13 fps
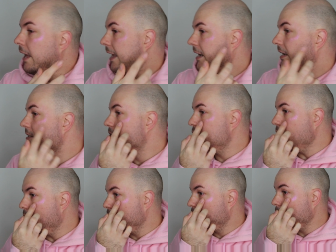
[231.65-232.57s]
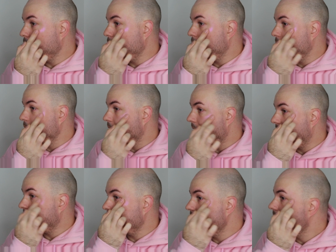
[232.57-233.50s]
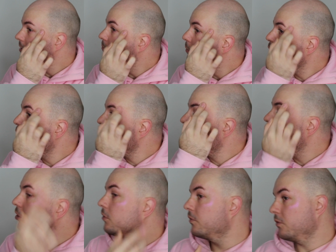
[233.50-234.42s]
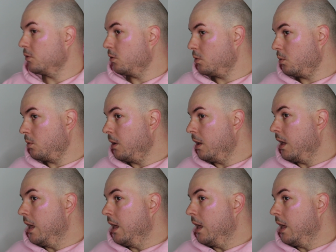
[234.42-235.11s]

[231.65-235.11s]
it is so good. Like, it is beautiful.